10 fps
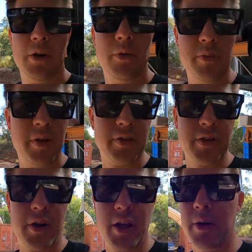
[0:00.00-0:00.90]
with a bit of a
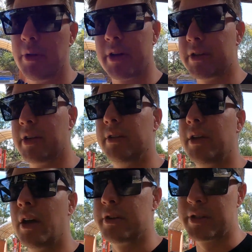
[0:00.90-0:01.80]
tidy up, like I said,
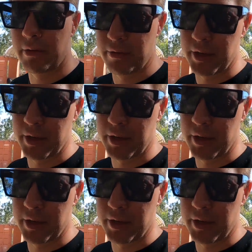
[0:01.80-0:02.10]
the owner's done